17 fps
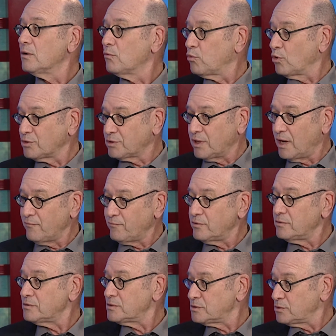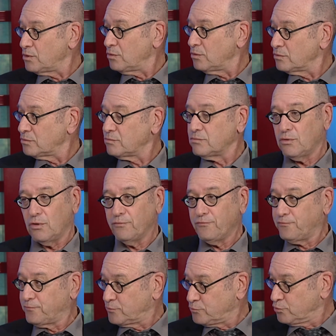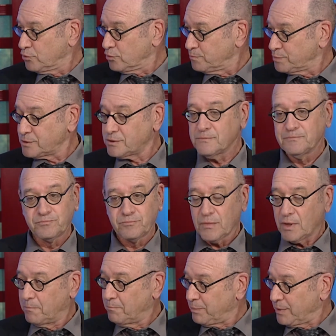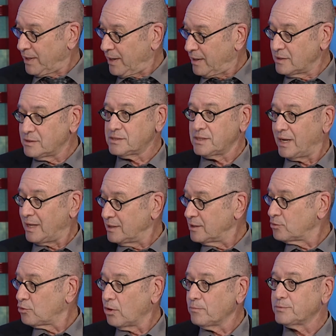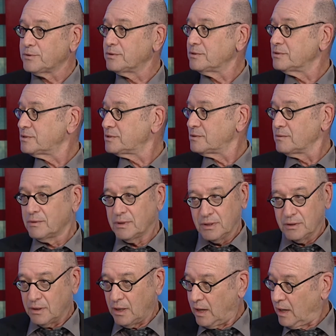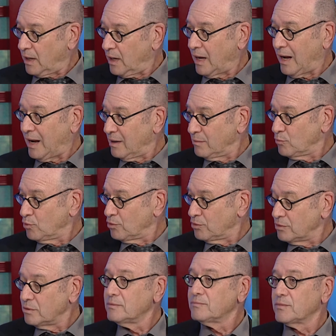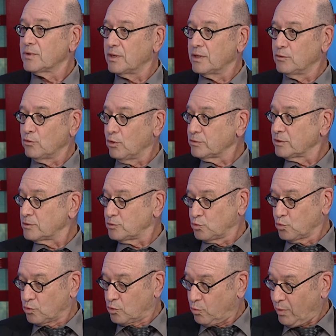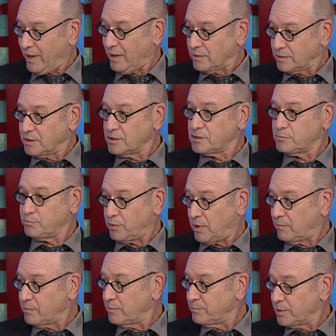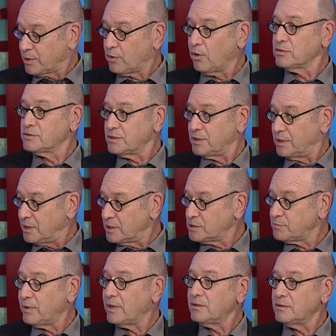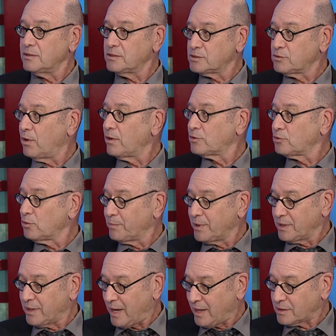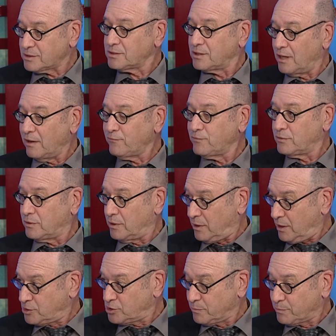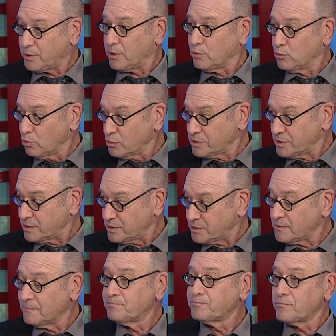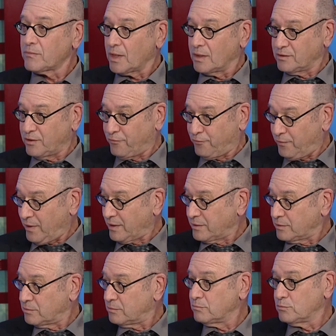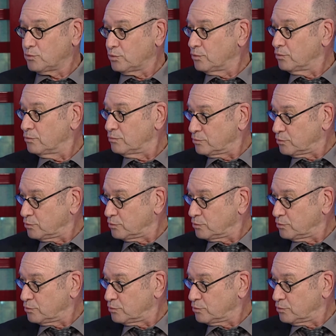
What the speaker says: whatever sort of troops, planes, helicopters, armor, in order to quell this problem, because Israel is going to be next. If Egypt loses the fight to